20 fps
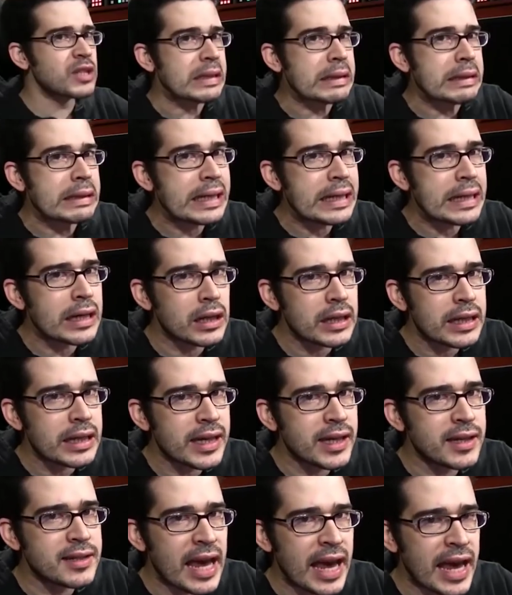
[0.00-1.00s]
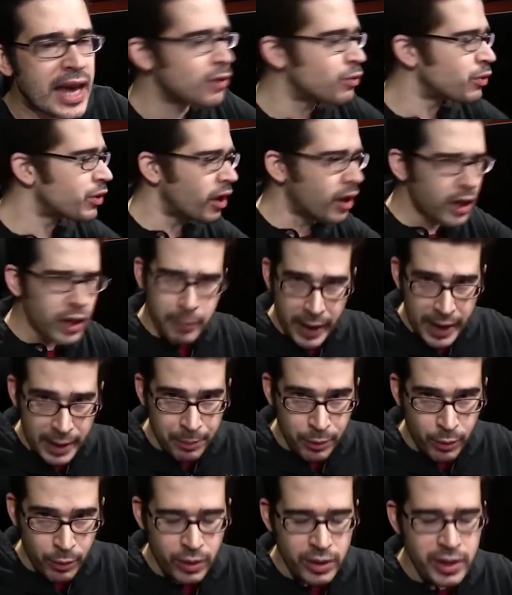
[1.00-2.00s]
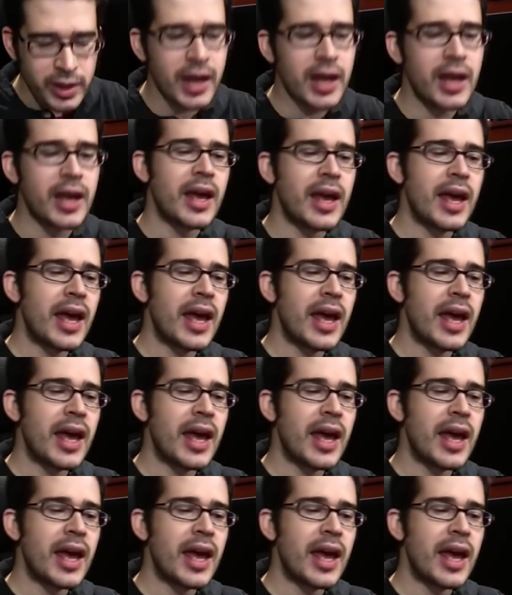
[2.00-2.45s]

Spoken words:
clearly knows more about computers than they do, told